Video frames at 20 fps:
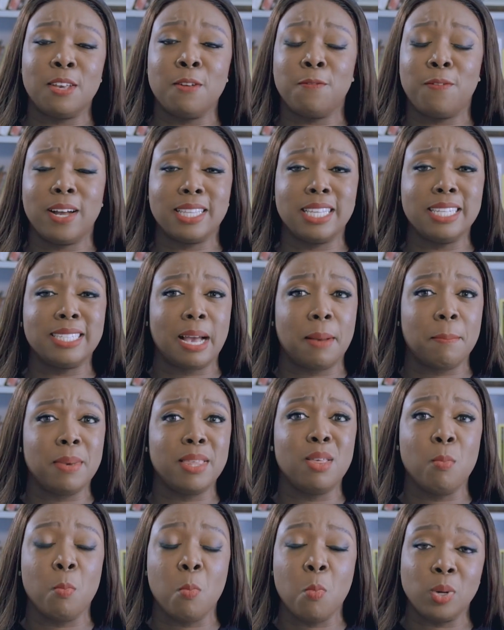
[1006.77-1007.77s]
In fact, this can be
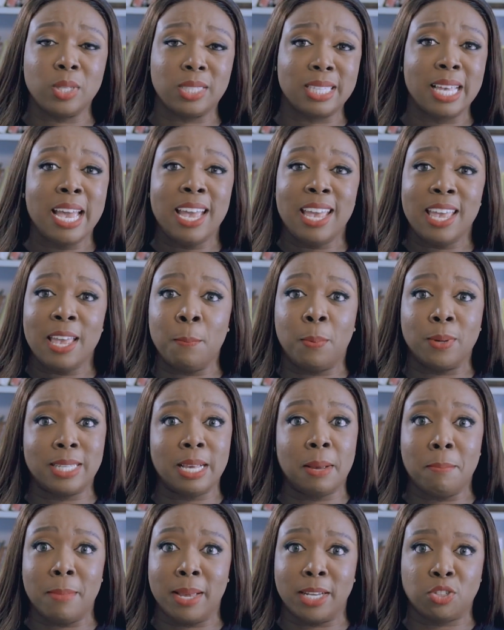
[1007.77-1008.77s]
the most
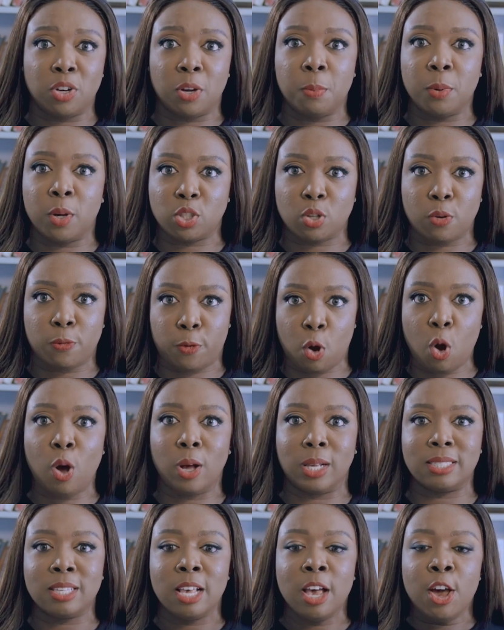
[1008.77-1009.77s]
important metric because, of
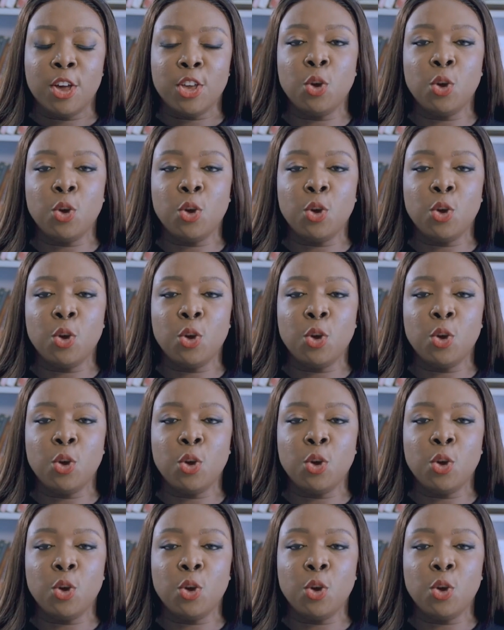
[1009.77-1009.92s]
course,